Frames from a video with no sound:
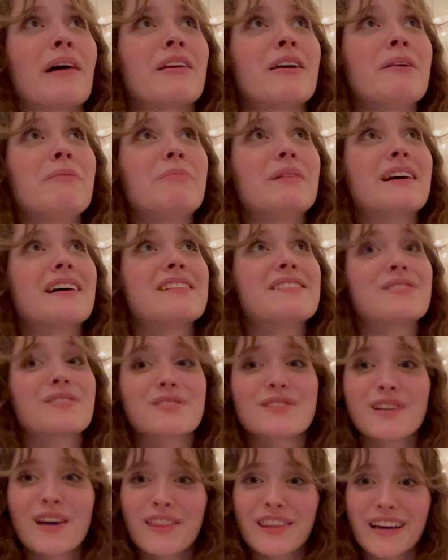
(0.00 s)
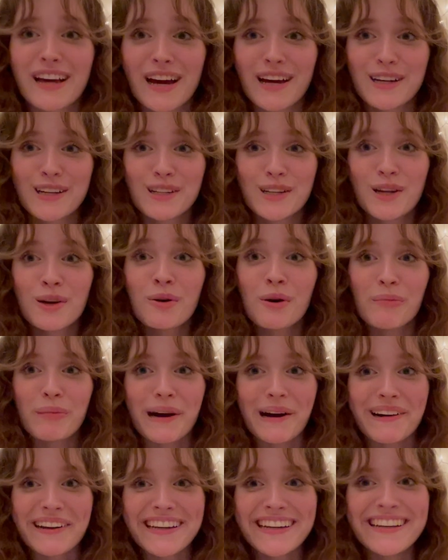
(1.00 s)
it because there's nothing I can do
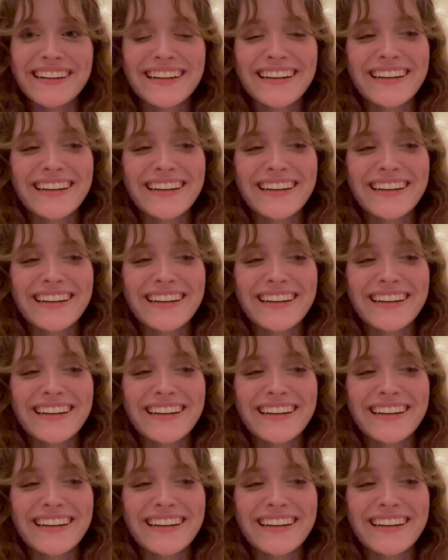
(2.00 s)
about it.